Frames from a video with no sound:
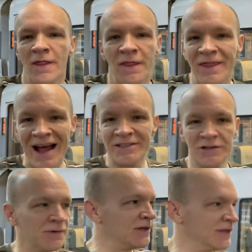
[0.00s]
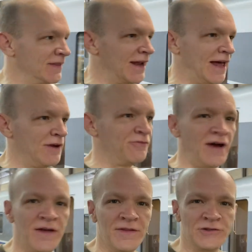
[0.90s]
that's the reason that I
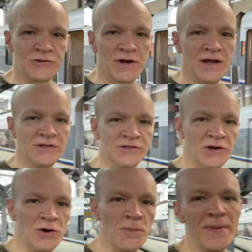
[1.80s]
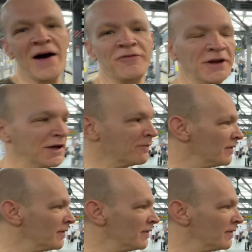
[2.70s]
find this train so baffling.